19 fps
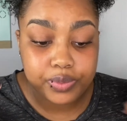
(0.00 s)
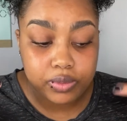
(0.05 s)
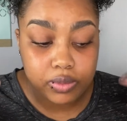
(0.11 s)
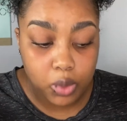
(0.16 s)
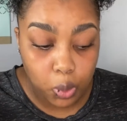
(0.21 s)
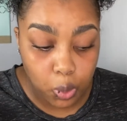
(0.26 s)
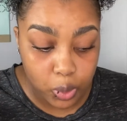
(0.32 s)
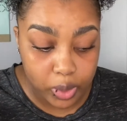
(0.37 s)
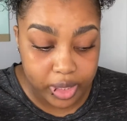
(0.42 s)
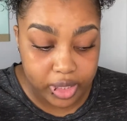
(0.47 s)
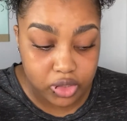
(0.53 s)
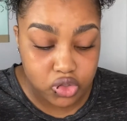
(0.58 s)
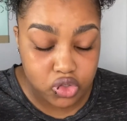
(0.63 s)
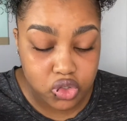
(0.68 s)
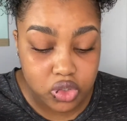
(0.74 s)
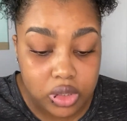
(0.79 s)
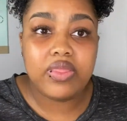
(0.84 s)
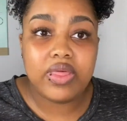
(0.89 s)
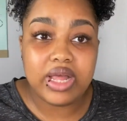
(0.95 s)

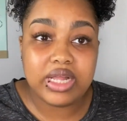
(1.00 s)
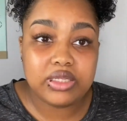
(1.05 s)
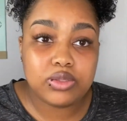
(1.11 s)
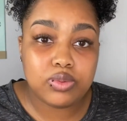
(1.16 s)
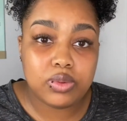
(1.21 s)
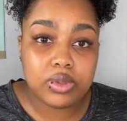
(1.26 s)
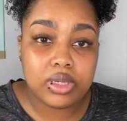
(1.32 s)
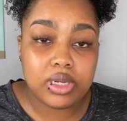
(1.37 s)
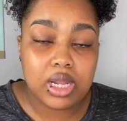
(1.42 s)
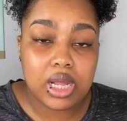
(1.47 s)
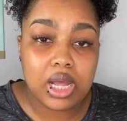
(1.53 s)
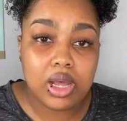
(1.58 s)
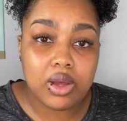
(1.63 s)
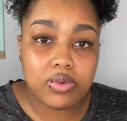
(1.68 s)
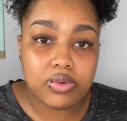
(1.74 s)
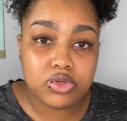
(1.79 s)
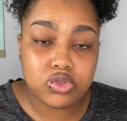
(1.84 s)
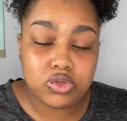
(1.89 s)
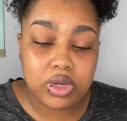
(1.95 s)
which that's what I
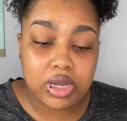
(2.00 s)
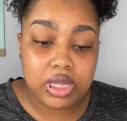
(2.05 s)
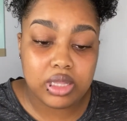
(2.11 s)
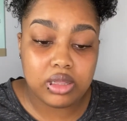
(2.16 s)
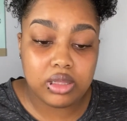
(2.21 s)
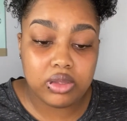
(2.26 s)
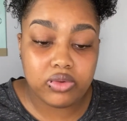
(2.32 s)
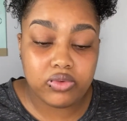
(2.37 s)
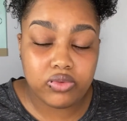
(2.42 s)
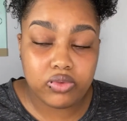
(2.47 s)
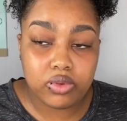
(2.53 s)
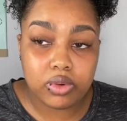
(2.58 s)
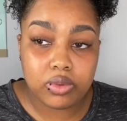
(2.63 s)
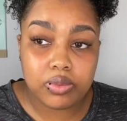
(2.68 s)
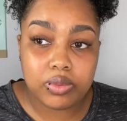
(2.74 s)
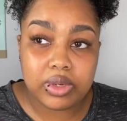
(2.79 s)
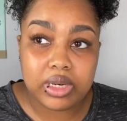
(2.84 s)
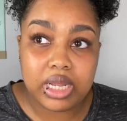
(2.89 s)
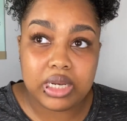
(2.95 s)
always try and look for
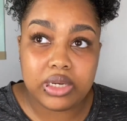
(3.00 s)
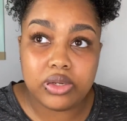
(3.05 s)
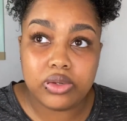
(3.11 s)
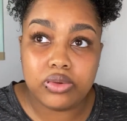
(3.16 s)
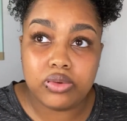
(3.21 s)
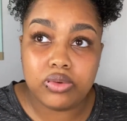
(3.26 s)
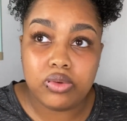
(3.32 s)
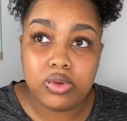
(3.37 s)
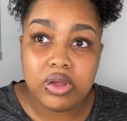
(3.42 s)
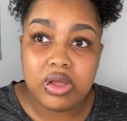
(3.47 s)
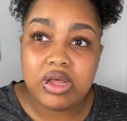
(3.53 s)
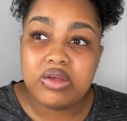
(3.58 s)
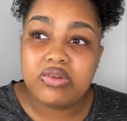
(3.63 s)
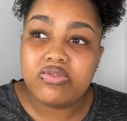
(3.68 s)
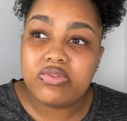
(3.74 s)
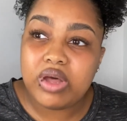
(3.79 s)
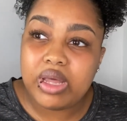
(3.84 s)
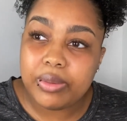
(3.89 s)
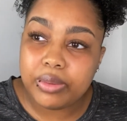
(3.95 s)
when I do
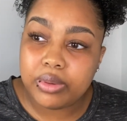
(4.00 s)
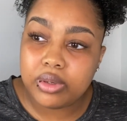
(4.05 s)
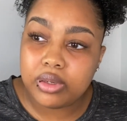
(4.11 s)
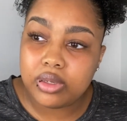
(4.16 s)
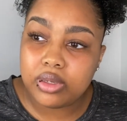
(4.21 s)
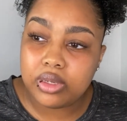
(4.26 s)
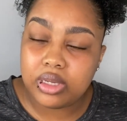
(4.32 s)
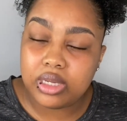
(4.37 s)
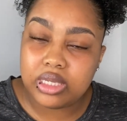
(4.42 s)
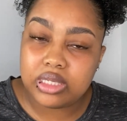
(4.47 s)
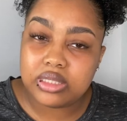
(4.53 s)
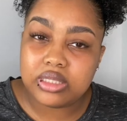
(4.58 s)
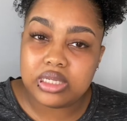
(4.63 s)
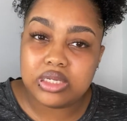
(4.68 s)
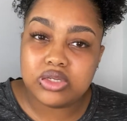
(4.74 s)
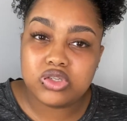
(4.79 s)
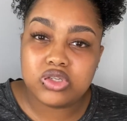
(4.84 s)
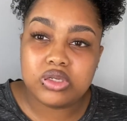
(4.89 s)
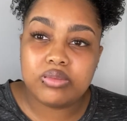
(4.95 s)
fiber
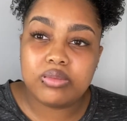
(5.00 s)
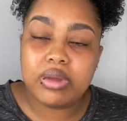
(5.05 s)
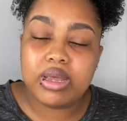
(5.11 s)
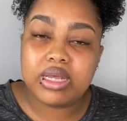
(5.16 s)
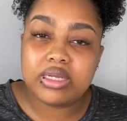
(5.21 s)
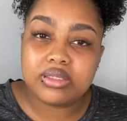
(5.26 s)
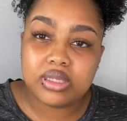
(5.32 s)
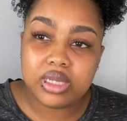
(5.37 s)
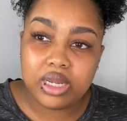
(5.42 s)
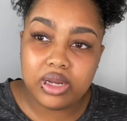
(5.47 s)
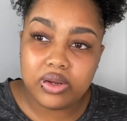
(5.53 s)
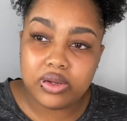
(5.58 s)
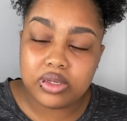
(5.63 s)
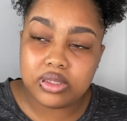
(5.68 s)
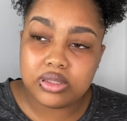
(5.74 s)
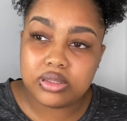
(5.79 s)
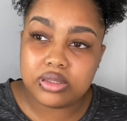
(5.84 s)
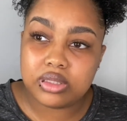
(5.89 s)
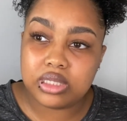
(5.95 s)
extension
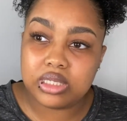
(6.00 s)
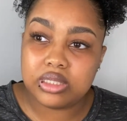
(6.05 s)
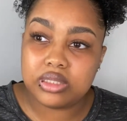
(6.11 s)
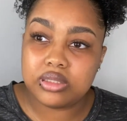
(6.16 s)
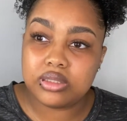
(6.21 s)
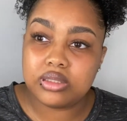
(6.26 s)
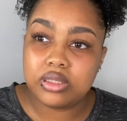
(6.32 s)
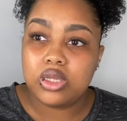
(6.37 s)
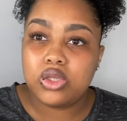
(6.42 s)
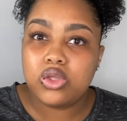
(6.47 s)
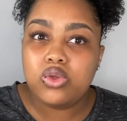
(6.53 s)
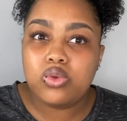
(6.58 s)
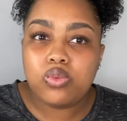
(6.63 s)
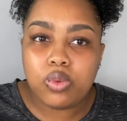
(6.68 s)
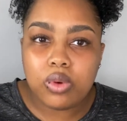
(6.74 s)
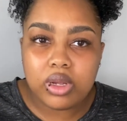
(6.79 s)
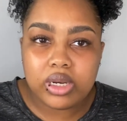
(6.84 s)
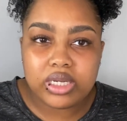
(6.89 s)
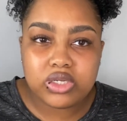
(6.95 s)
mascaras, because you
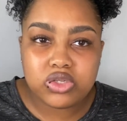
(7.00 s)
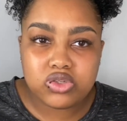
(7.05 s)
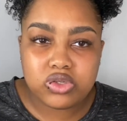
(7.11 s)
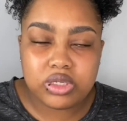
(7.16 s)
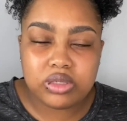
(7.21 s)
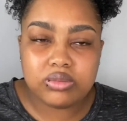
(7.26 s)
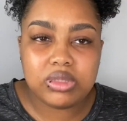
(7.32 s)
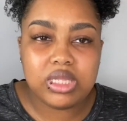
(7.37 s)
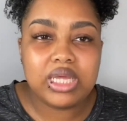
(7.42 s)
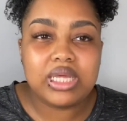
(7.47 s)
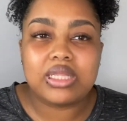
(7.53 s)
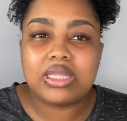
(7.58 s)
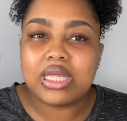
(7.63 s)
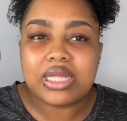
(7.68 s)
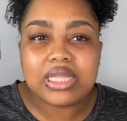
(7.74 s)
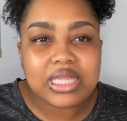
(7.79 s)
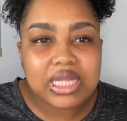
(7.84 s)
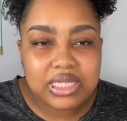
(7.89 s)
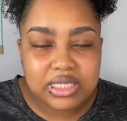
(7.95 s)
want extreme length.
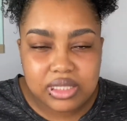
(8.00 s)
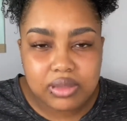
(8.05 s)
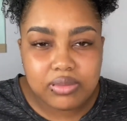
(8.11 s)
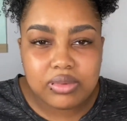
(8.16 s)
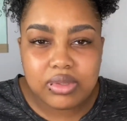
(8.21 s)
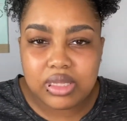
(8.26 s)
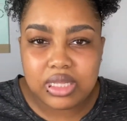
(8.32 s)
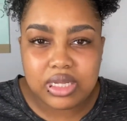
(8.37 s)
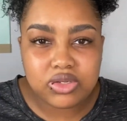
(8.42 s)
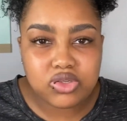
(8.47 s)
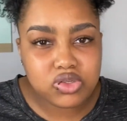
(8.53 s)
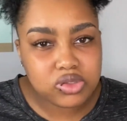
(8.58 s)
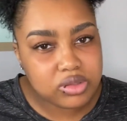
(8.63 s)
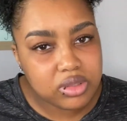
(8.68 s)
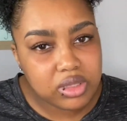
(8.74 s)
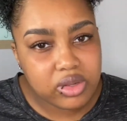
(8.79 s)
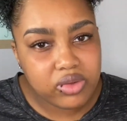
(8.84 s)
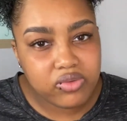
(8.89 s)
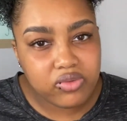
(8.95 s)
Like that's something that you're
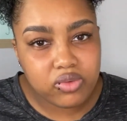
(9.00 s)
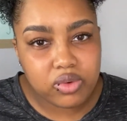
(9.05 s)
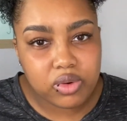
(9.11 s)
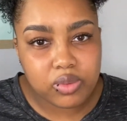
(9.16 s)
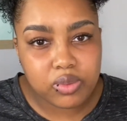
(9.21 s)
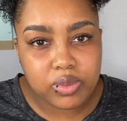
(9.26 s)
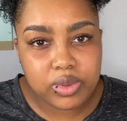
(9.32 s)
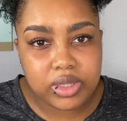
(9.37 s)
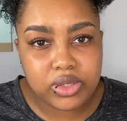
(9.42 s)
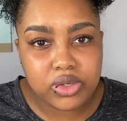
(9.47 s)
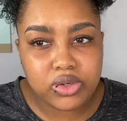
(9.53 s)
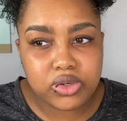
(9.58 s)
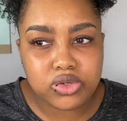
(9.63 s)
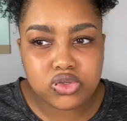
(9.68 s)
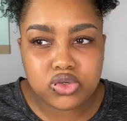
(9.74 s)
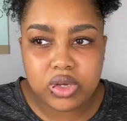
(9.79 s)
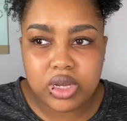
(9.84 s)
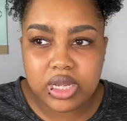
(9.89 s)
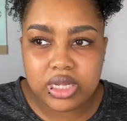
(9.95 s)
looking for when you're
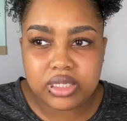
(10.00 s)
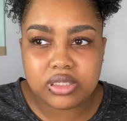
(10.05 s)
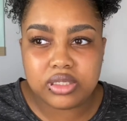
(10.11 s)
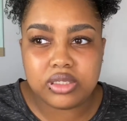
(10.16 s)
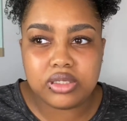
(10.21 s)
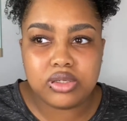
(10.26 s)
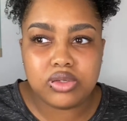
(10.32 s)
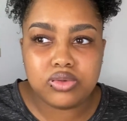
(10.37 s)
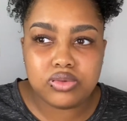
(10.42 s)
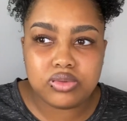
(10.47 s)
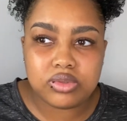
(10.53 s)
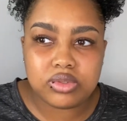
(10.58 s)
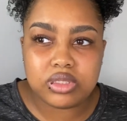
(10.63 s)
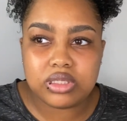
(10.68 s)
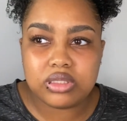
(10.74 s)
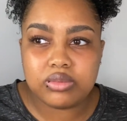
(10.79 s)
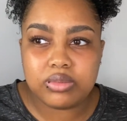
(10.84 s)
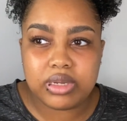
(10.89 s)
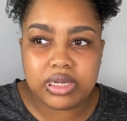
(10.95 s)
trying to use
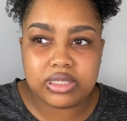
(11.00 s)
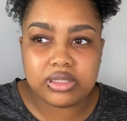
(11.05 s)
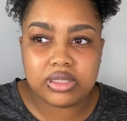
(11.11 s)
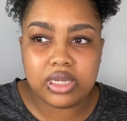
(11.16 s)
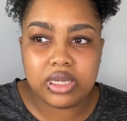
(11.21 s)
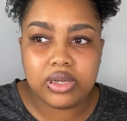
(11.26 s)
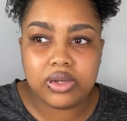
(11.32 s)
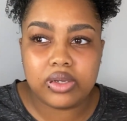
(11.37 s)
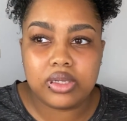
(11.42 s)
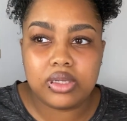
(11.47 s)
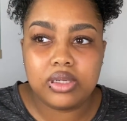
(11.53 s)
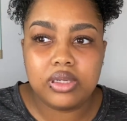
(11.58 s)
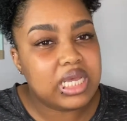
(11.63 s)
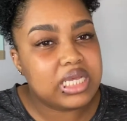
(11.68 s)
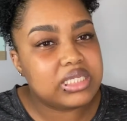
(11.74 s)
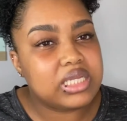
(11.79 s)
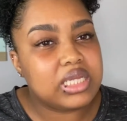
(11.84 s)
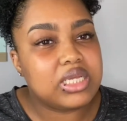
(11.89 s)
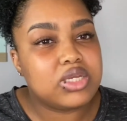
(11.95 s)
this mascara,
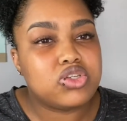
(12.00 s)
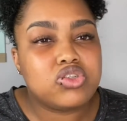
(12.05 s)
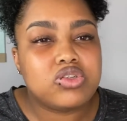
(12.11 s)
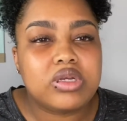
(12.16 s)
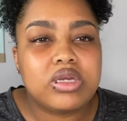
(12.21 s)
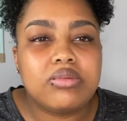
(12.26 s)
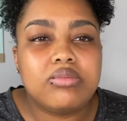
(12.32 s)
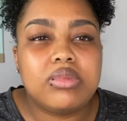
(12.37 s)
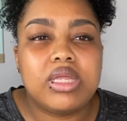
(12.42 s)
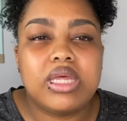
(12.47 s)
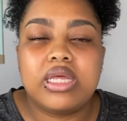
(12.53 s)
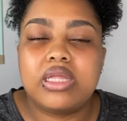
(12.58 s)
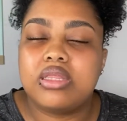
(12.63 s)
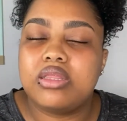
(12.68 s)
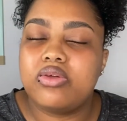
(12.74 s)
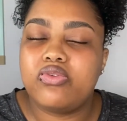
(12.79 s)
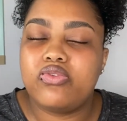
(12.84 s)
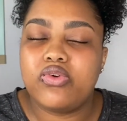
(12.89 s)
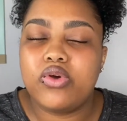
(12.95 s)
is the extreme length,
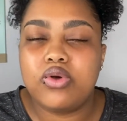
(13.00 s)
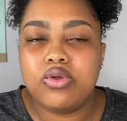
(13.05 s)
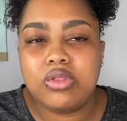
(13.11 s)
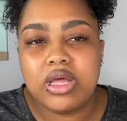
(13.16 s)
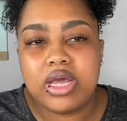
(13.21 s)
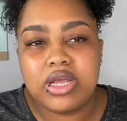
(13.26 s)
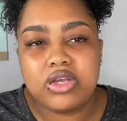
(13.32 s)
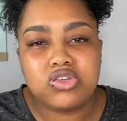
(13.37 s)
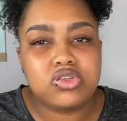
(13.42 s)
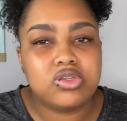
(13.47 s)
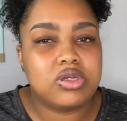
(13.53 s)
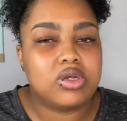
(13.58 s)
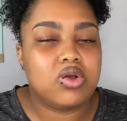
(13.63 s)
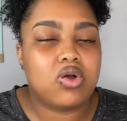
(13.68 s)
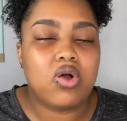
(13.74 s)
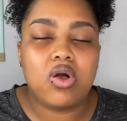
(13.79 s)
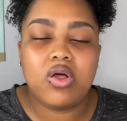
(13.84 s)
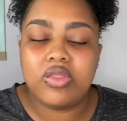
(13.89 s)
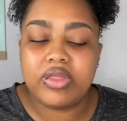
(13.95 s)
the faux lash look,
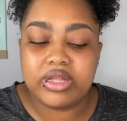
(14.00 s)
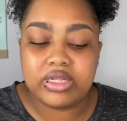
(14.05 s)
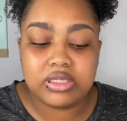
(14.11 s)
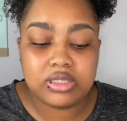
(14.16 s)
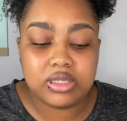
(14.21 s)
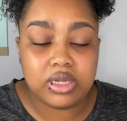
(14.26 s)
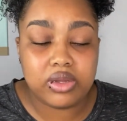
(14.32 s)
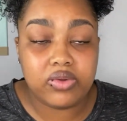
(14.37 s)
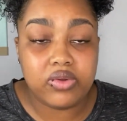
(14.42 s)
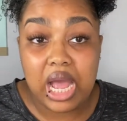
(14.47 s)
all that stuff.